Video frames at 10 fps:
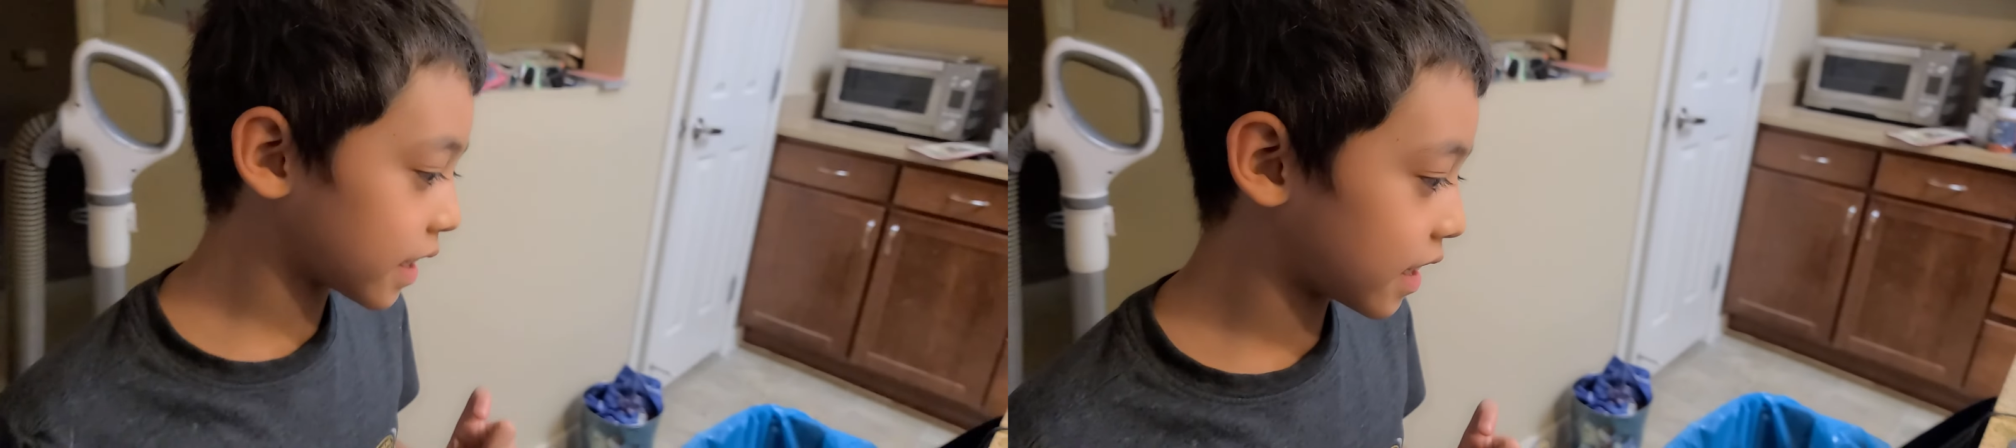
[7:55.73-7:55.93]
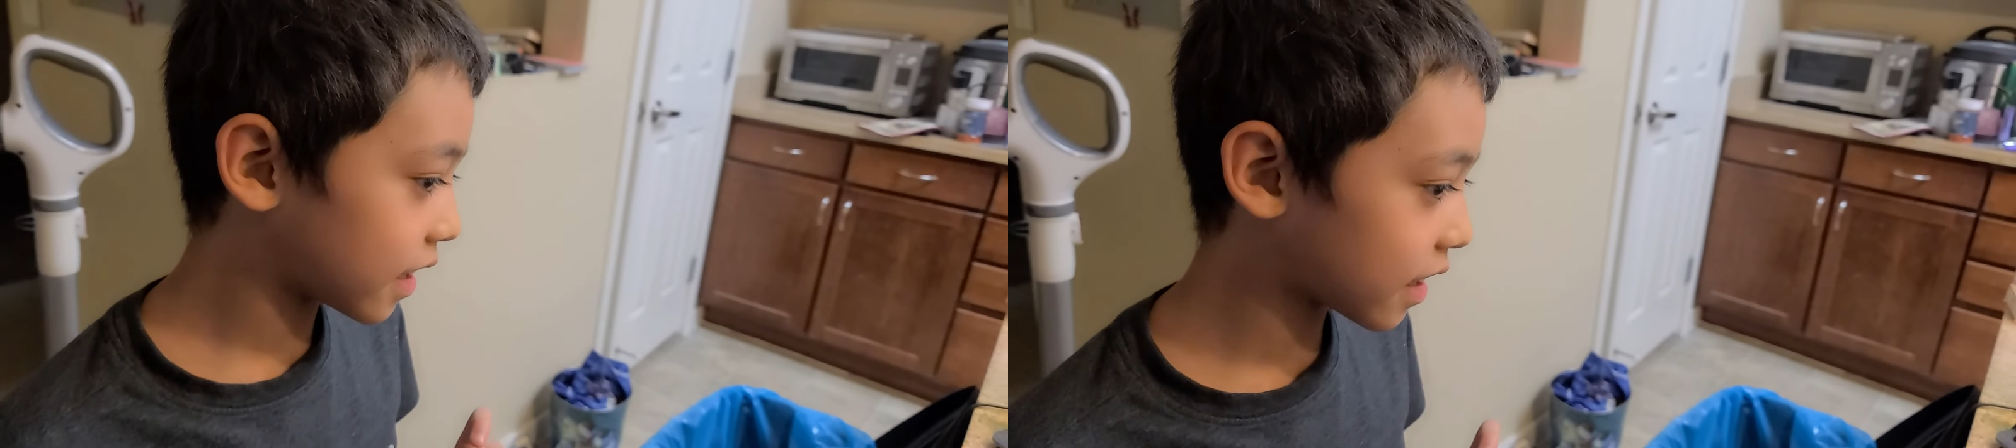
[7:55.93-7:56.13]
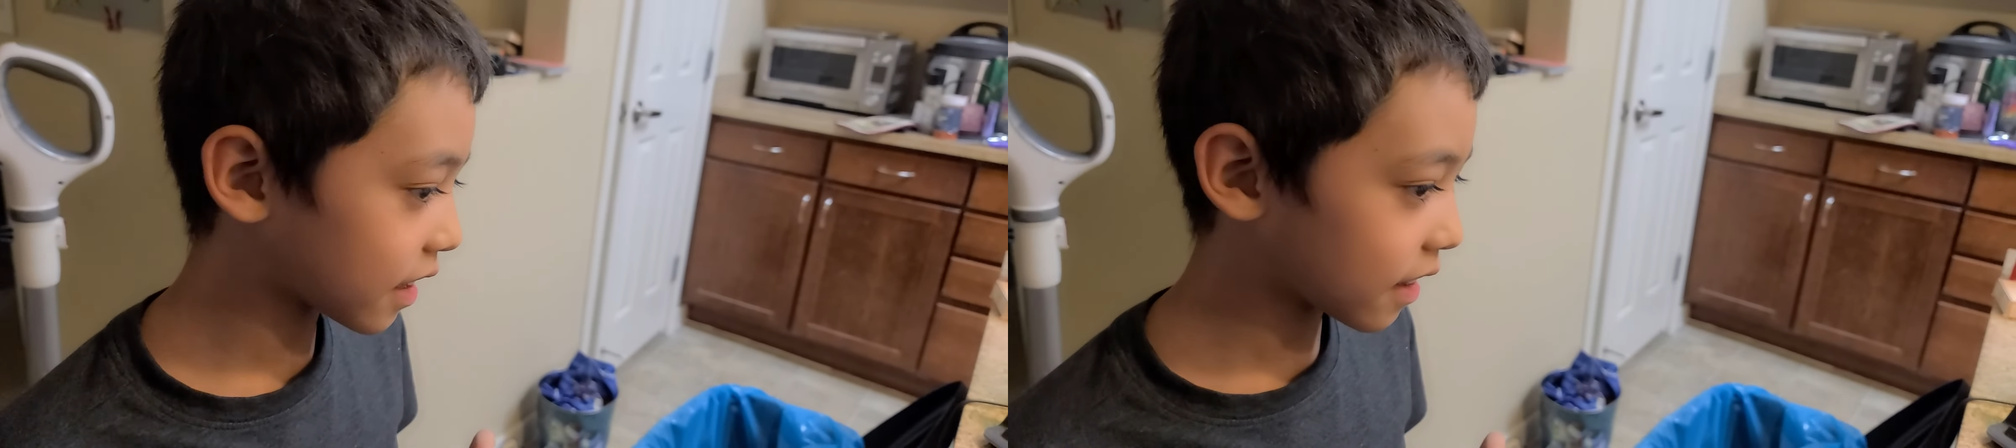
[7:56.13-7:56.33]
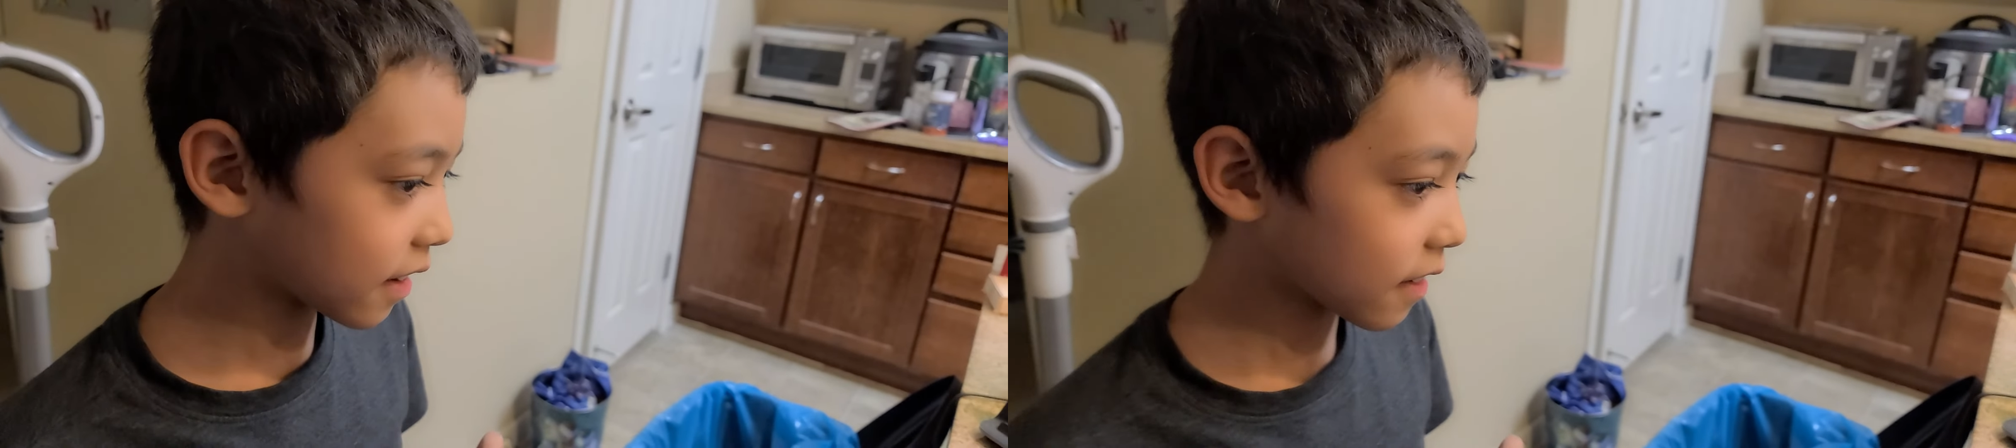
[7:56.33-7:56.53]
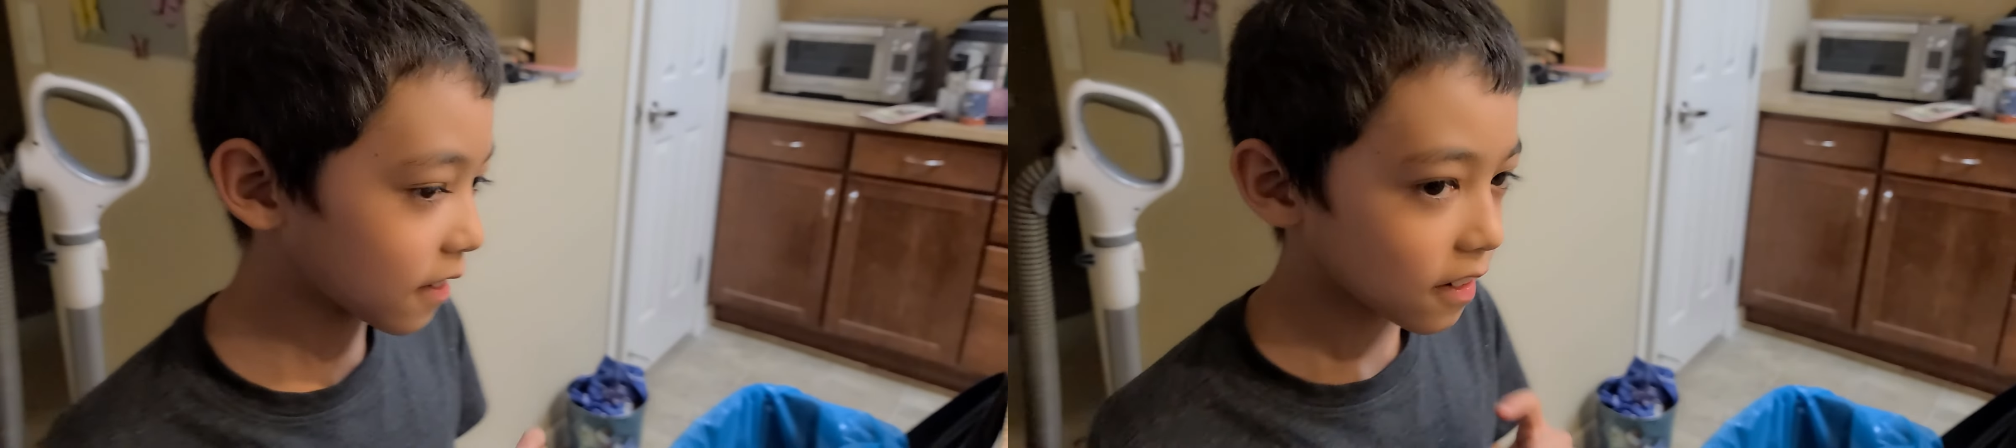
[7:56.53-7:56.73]
a
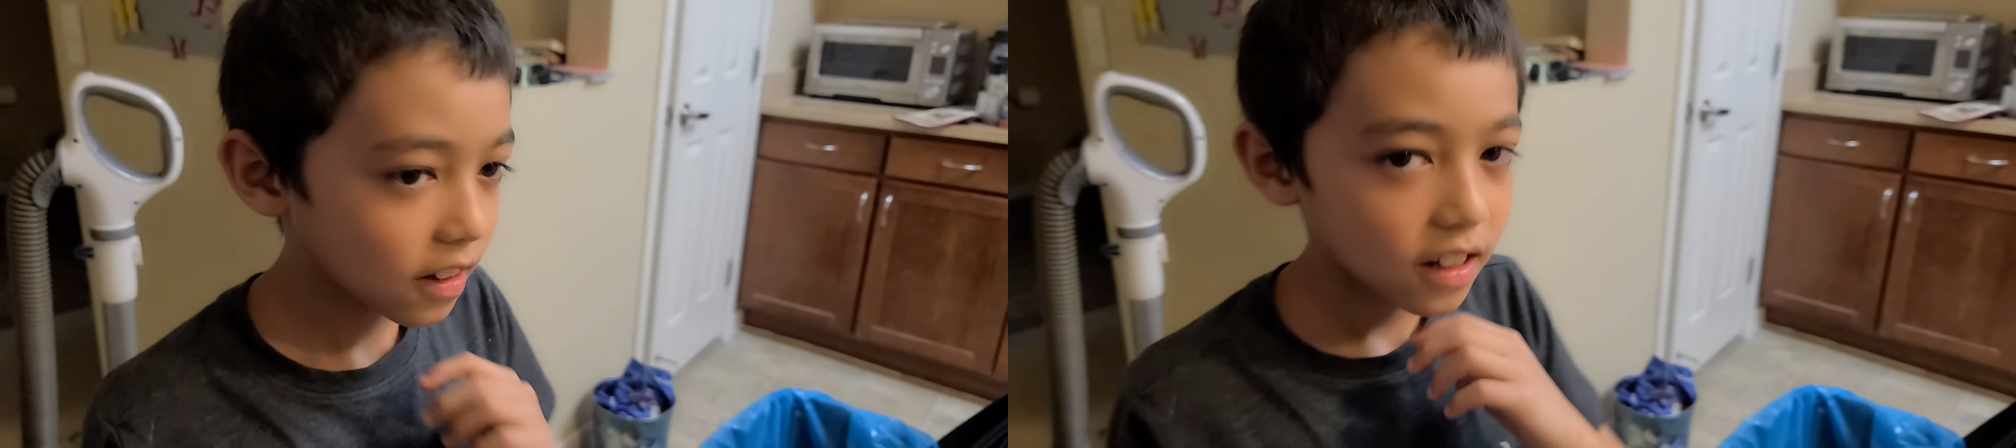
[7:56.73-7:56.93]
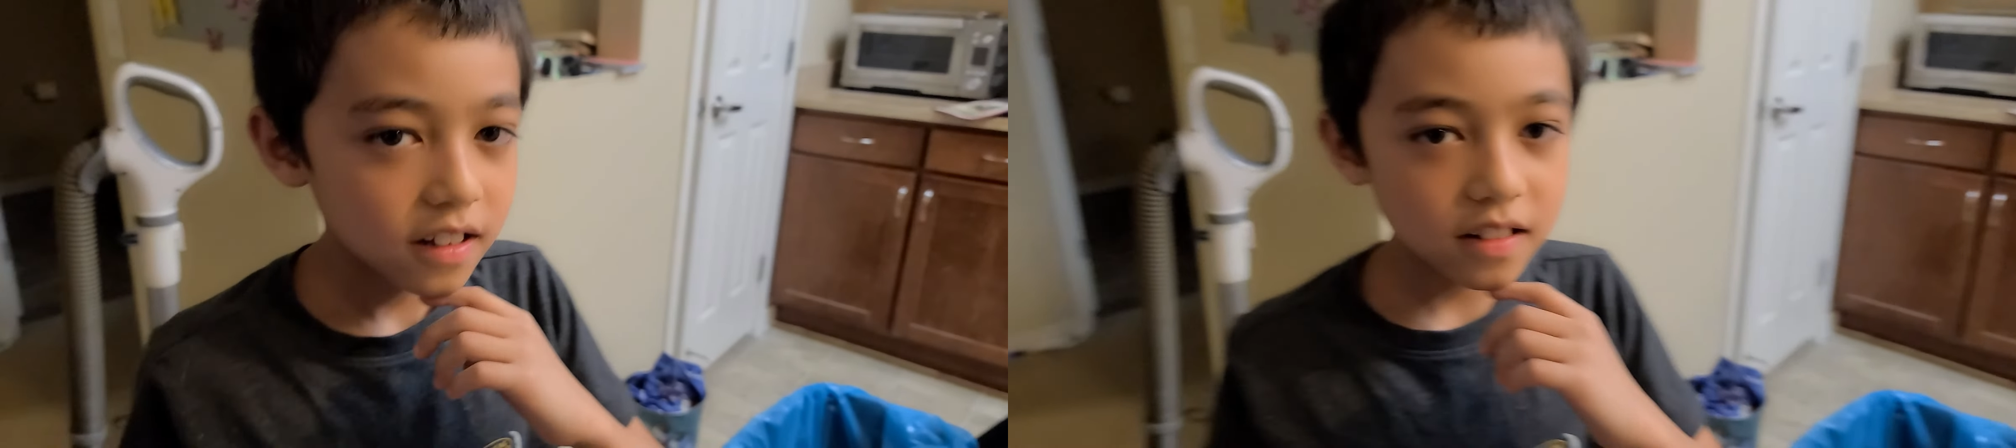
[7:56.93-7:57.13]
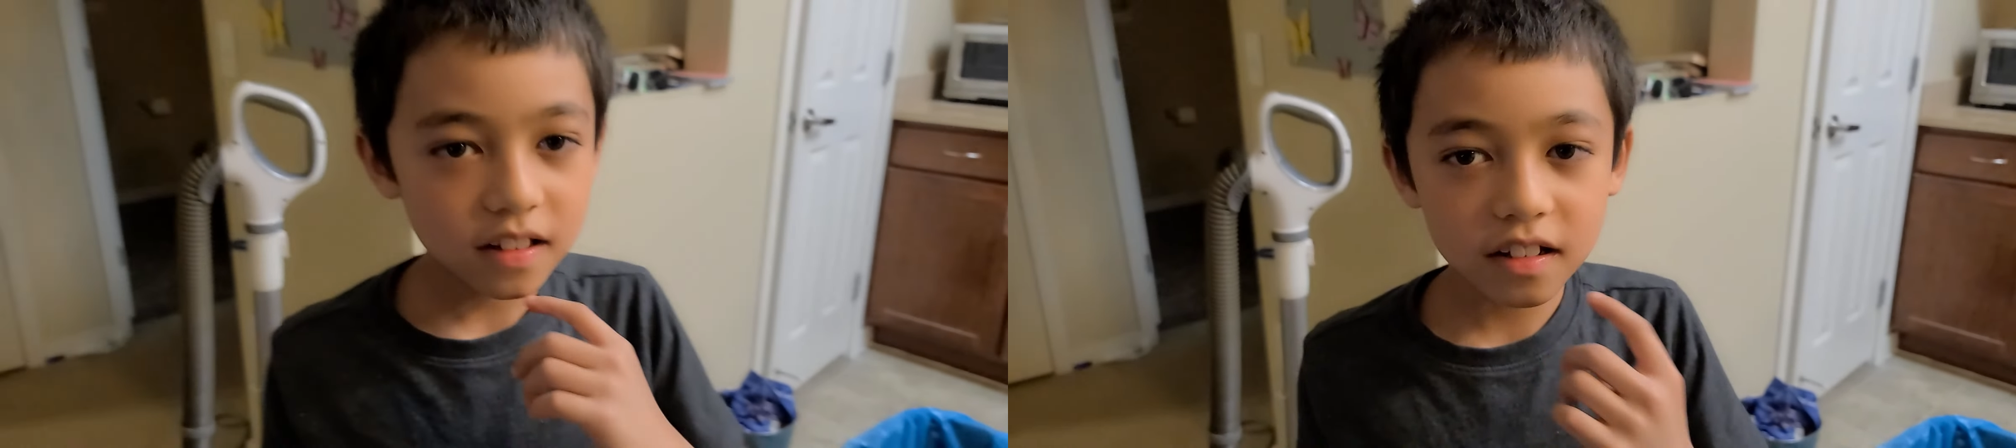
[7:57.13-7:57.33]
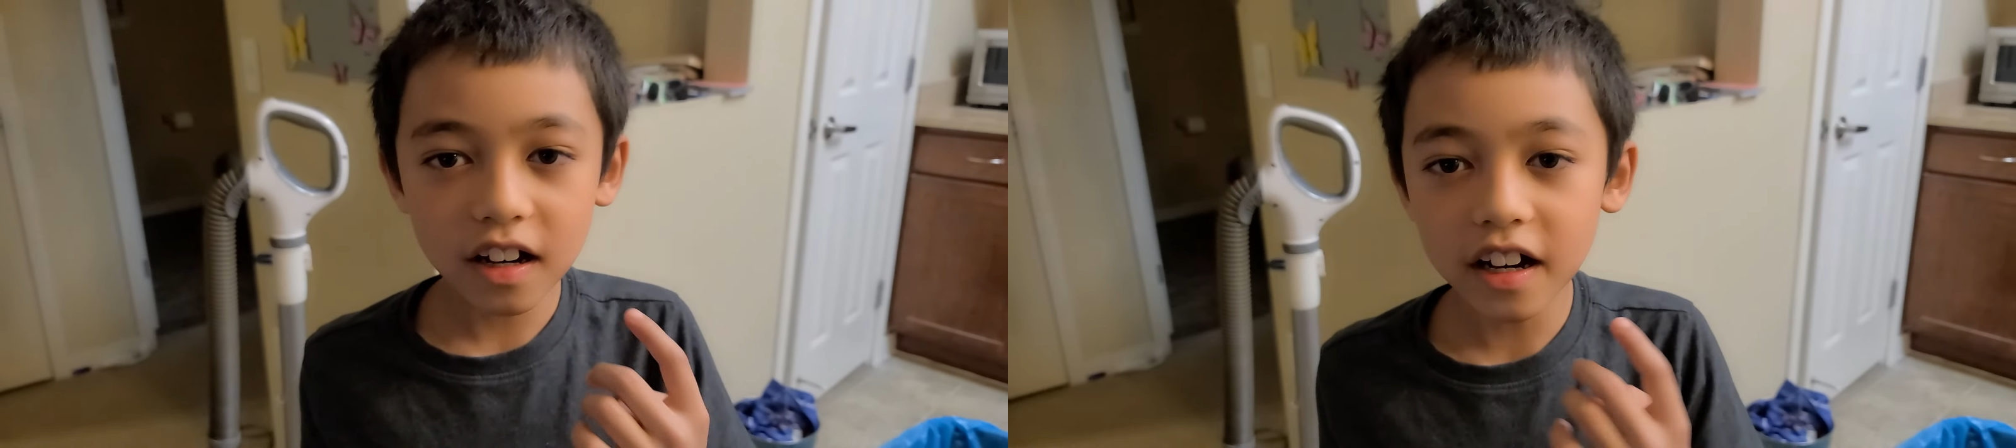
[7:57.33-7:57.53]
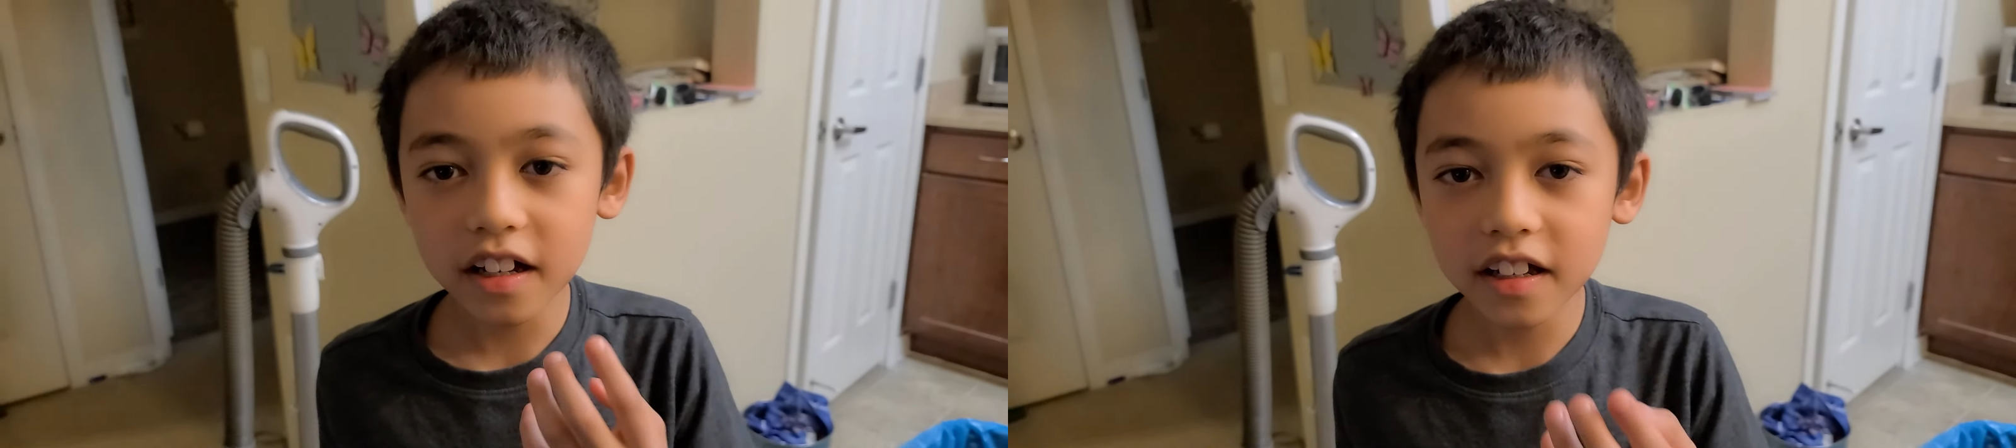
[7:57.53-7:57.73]

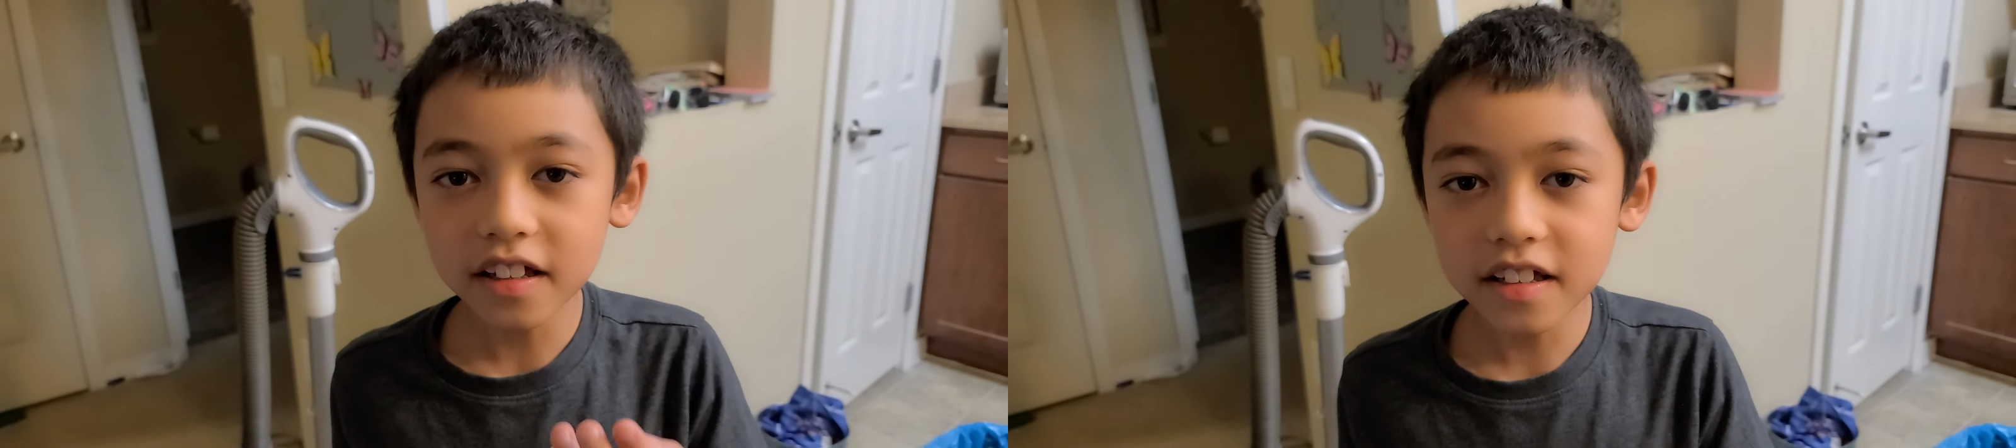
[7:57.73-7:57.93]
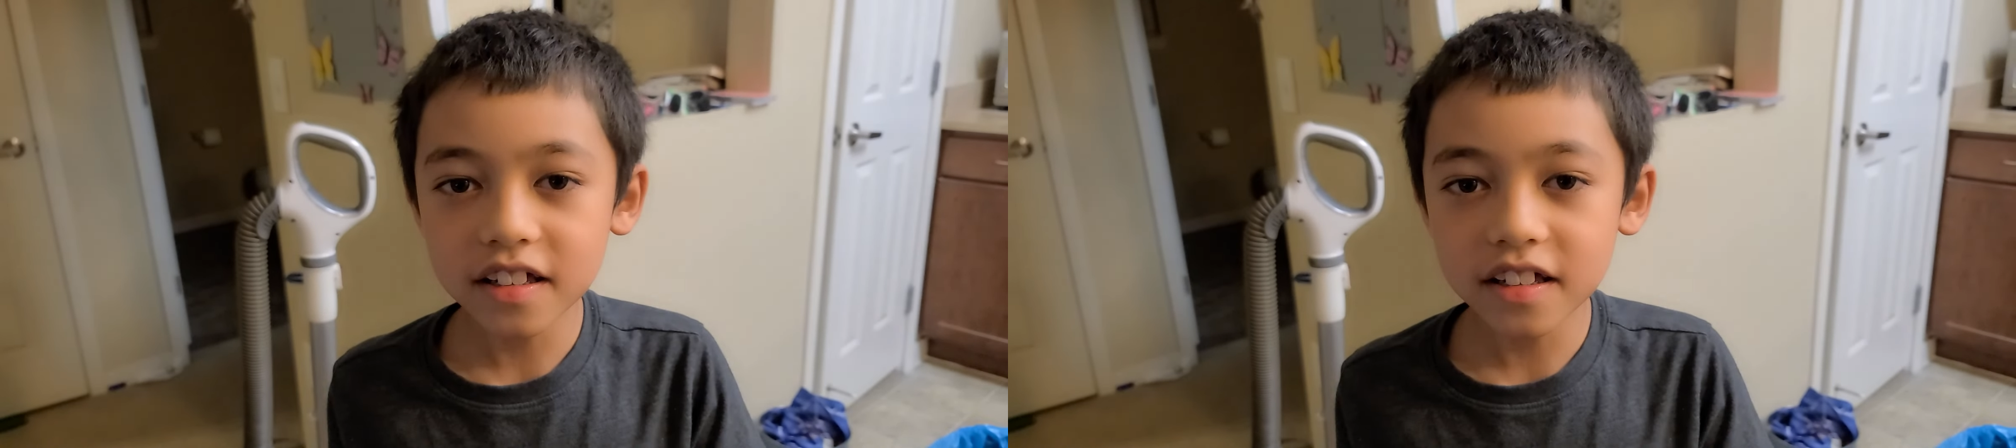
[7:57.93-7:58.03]
faster